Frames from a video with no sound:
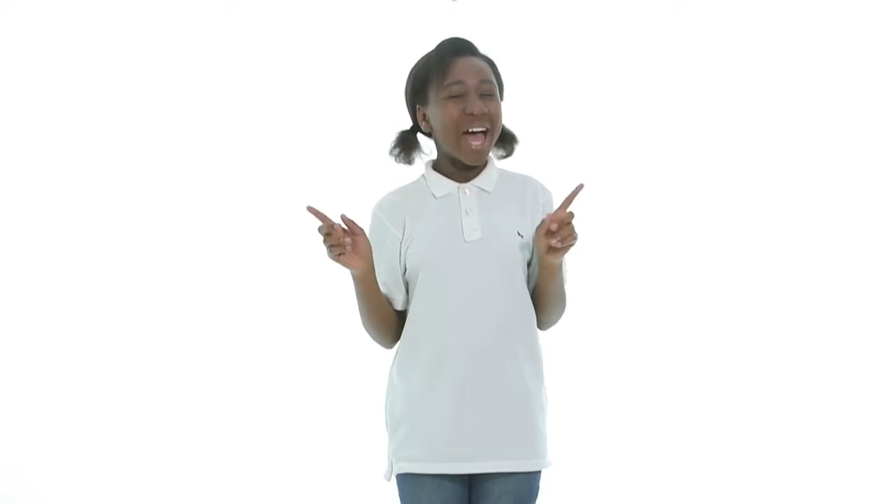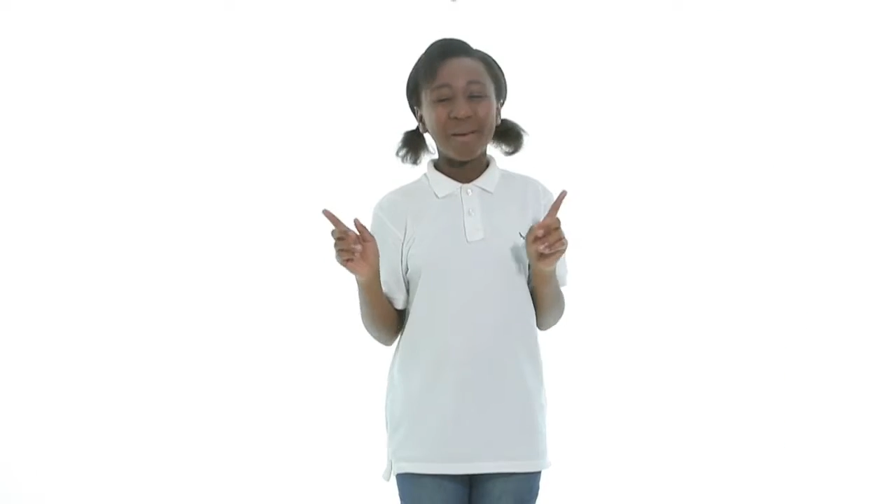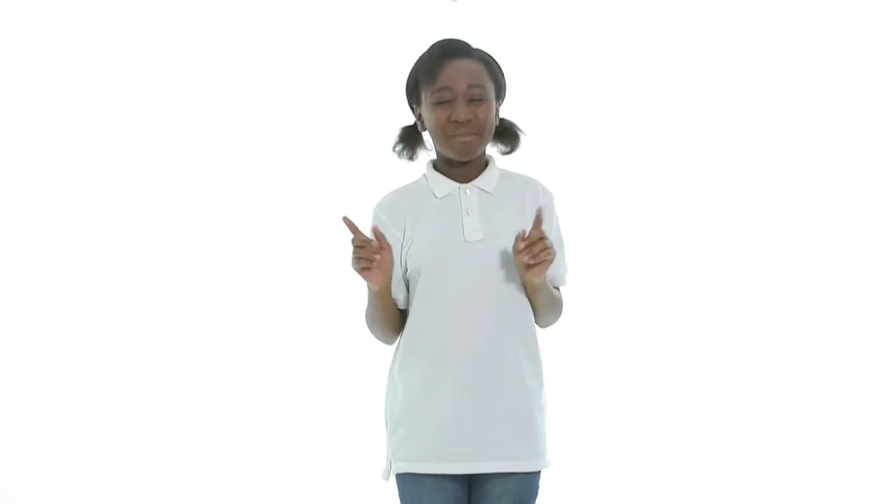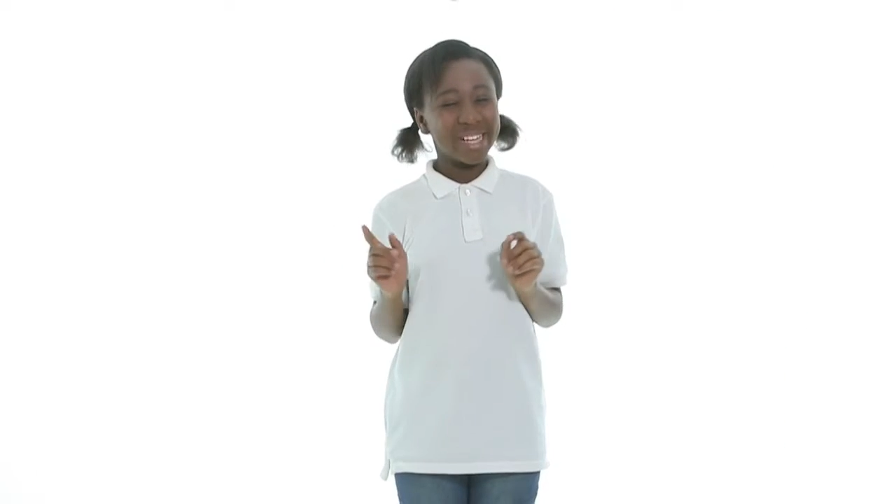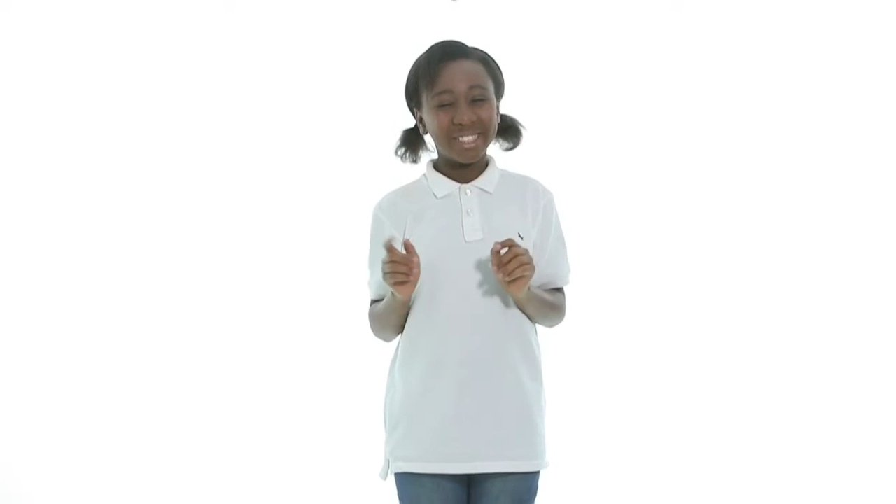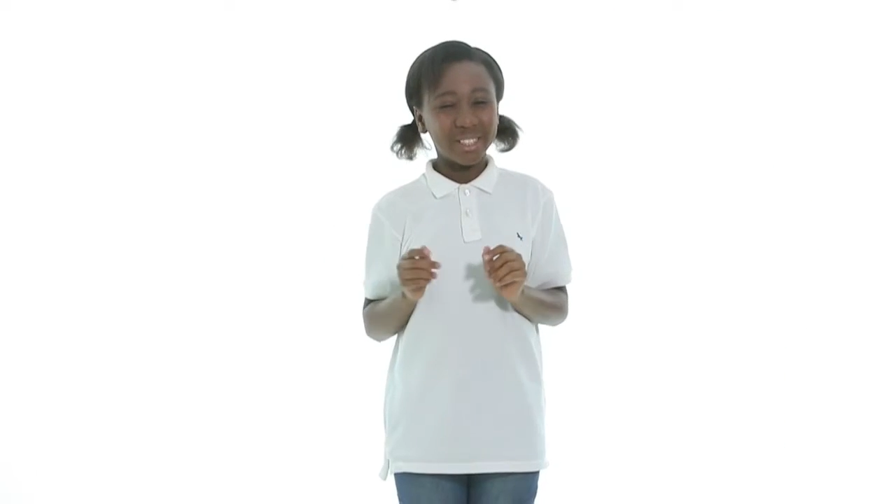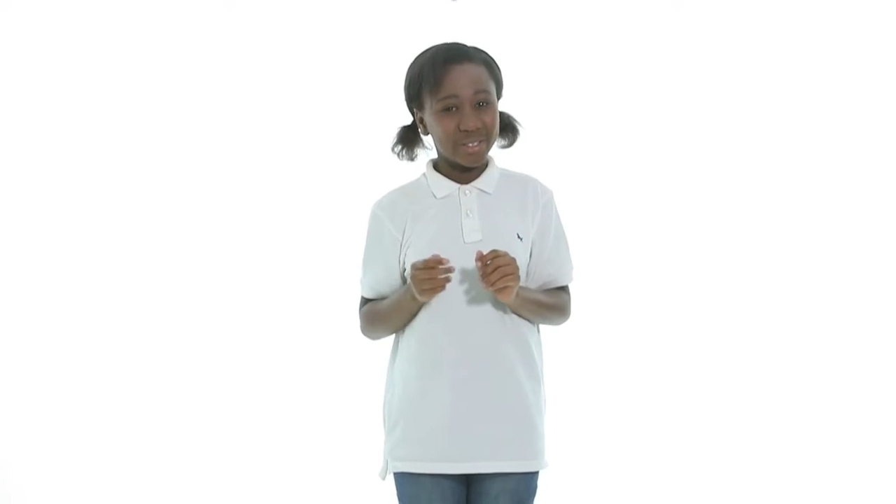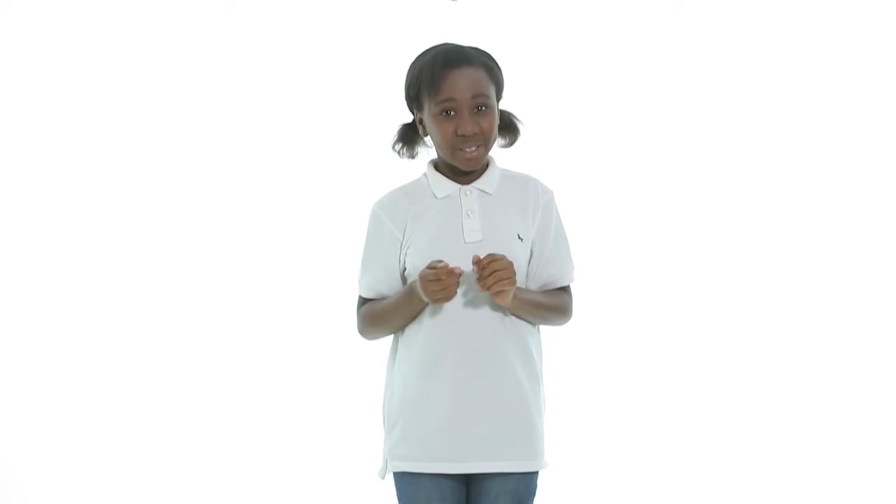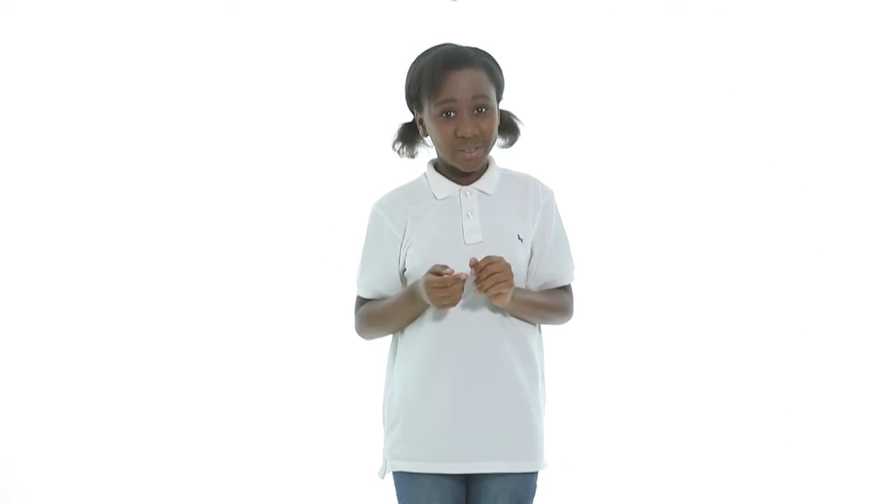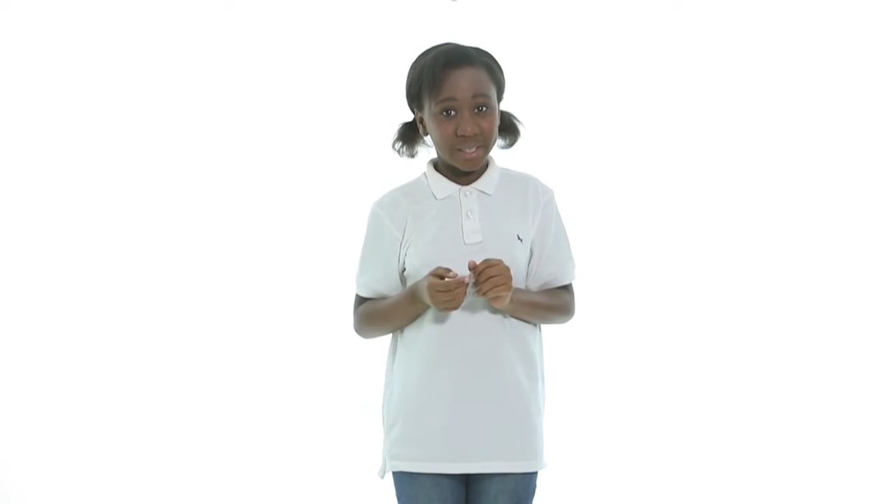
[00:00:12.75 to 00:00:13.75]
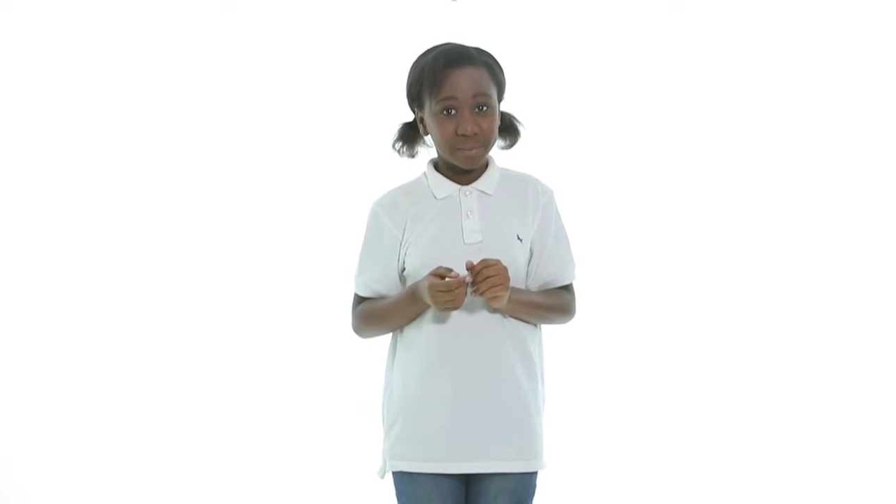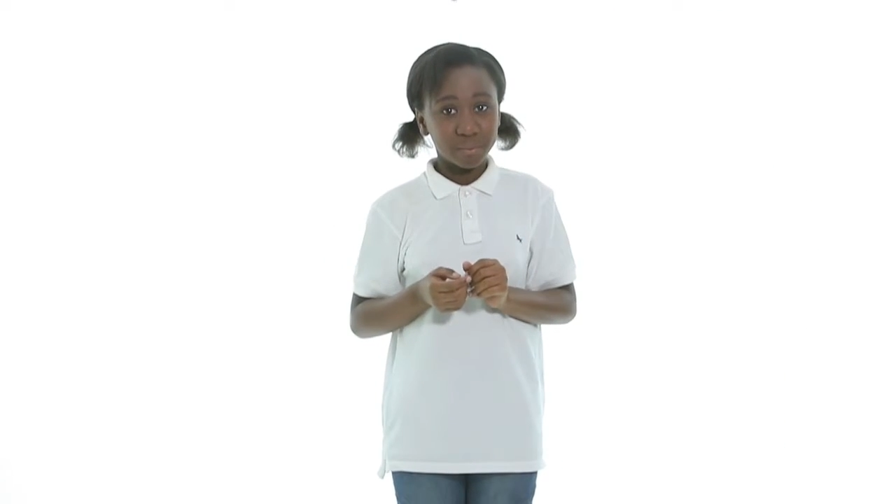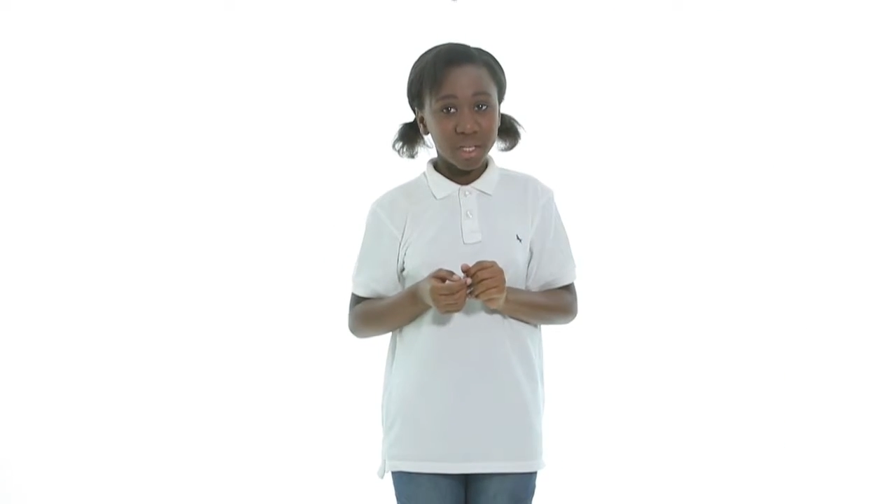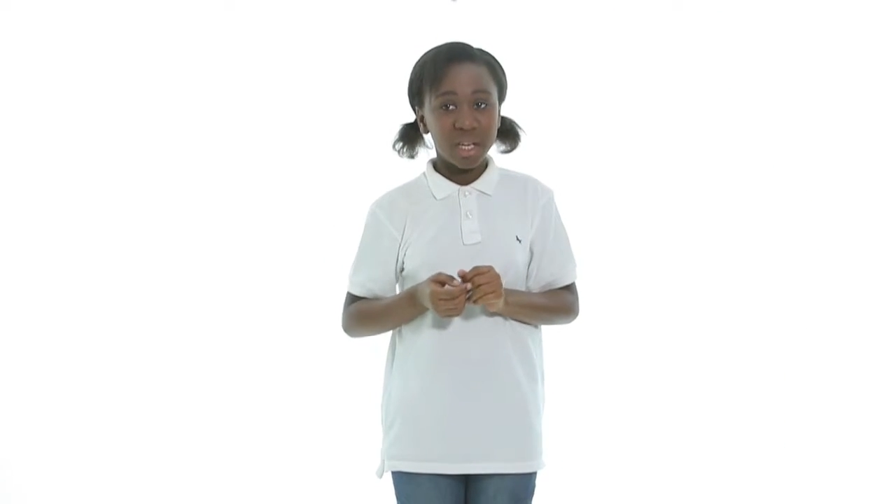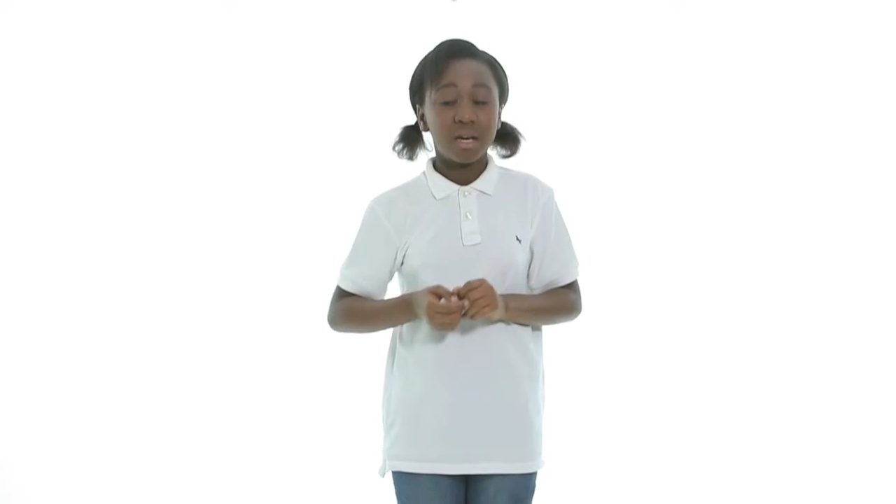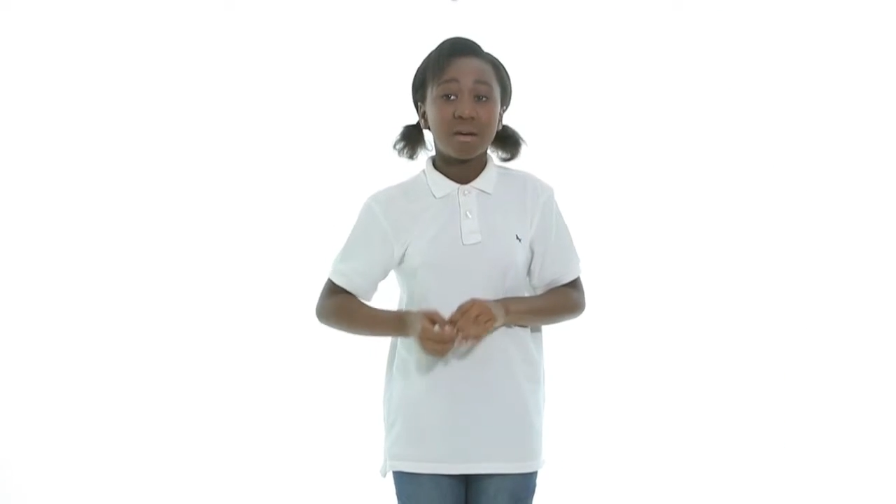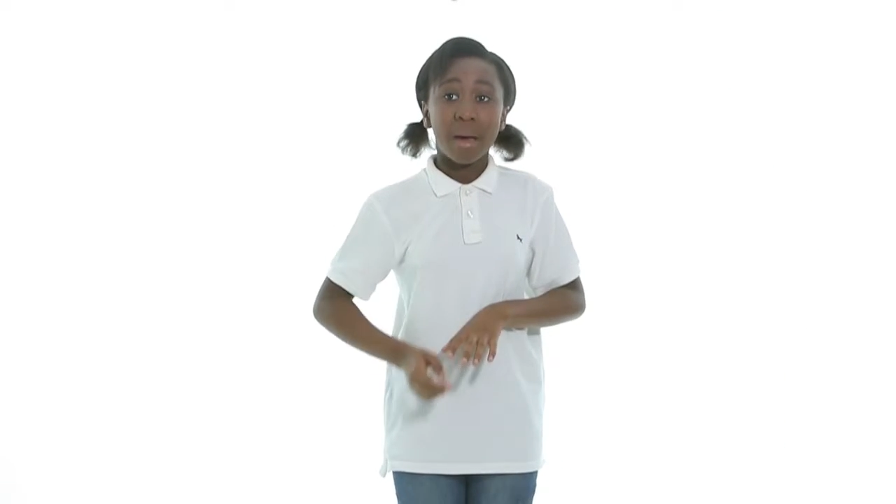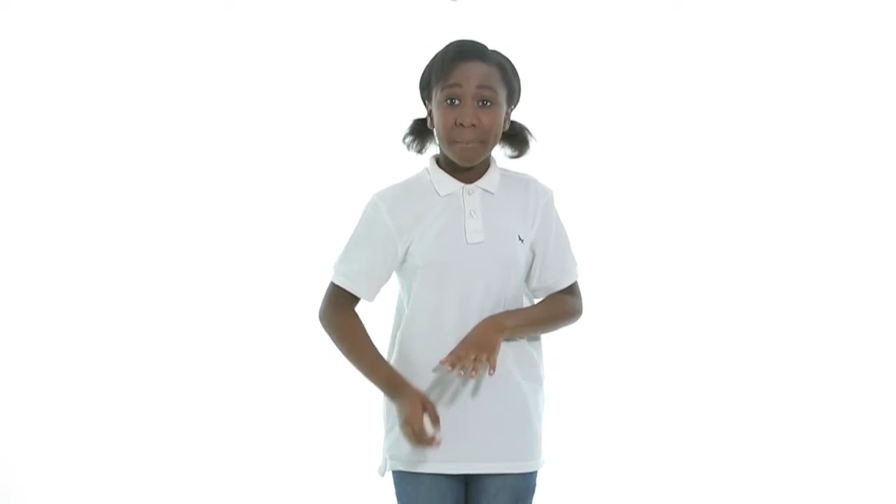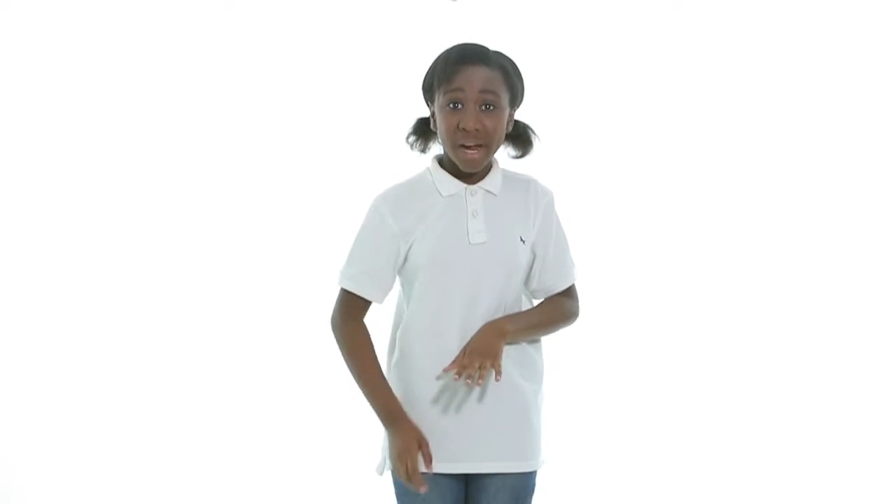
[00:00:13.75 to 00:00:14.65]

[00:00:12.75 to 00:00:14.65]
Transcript: I'm not so sweet. My